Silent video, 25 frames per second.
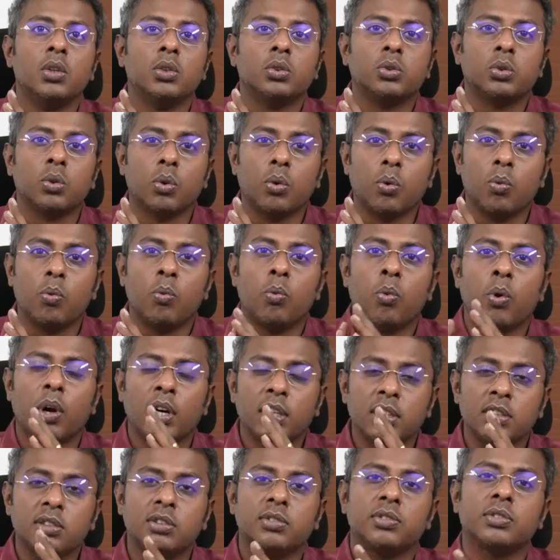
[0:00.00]
So
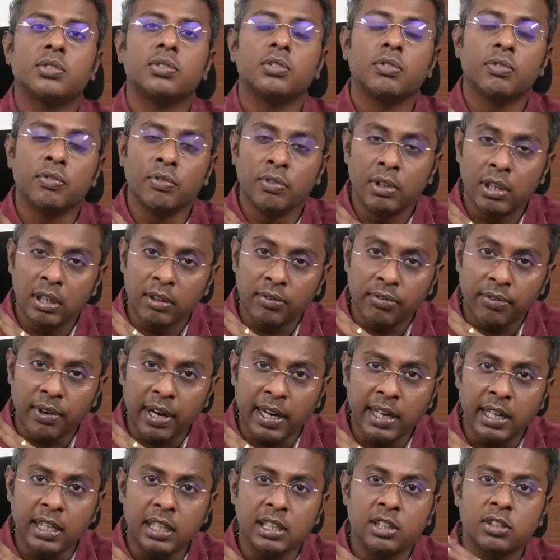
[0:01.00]
once we
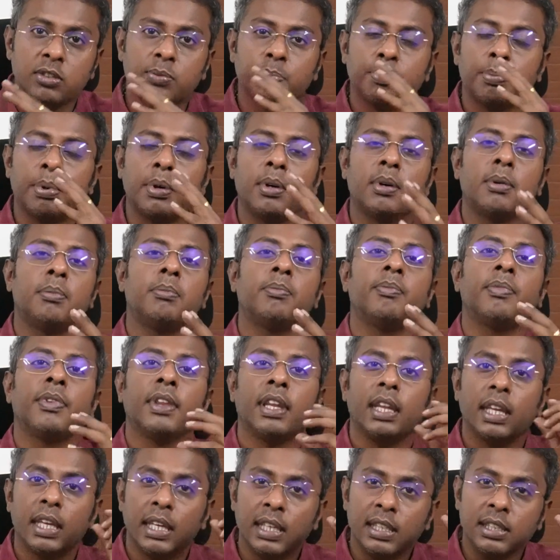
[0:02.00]
find a sperm
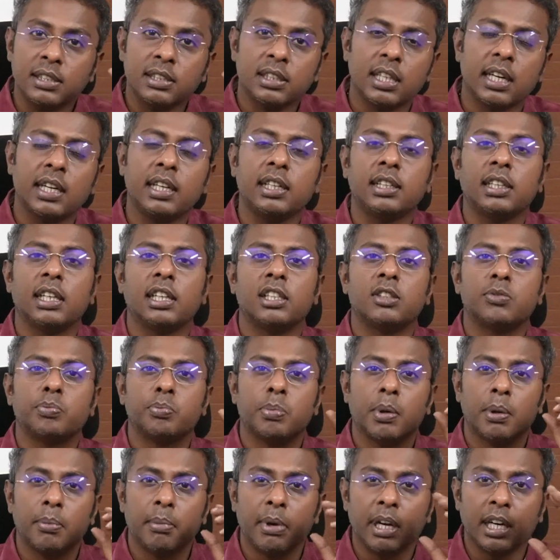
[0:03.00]
inside that
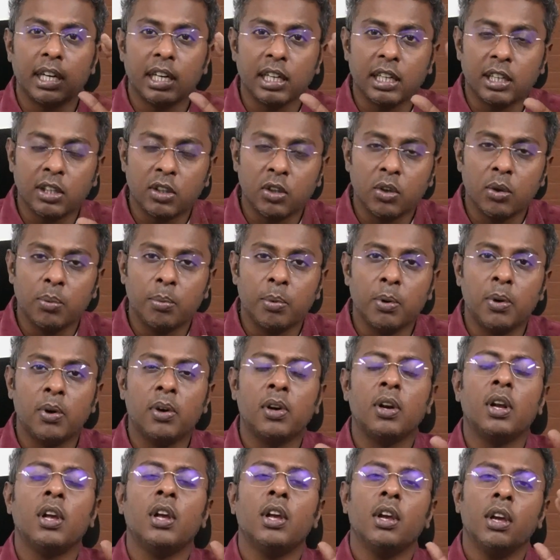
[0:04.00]
spermatic
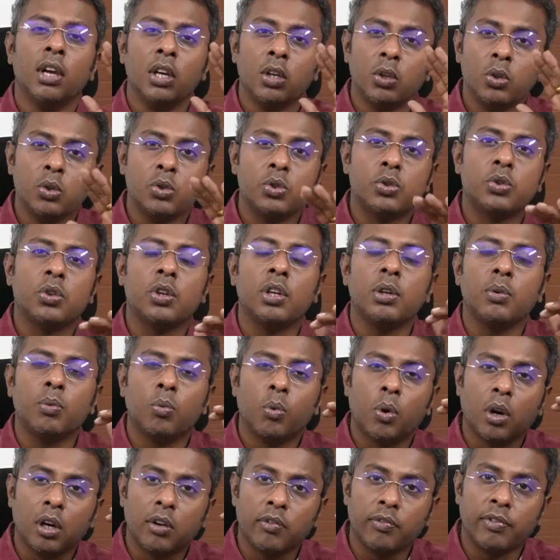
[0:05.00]
tubule, usually
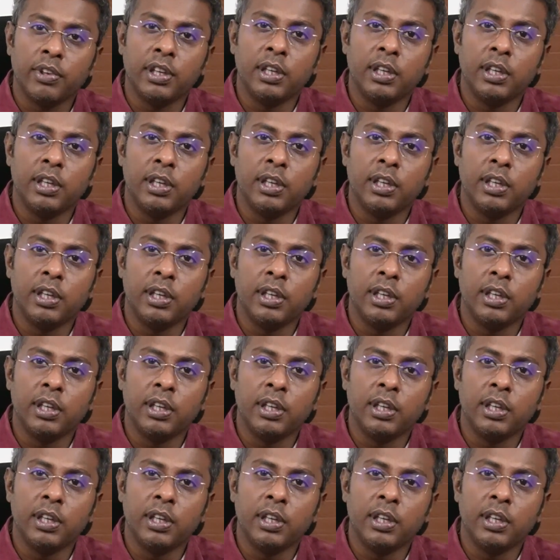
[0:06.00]
what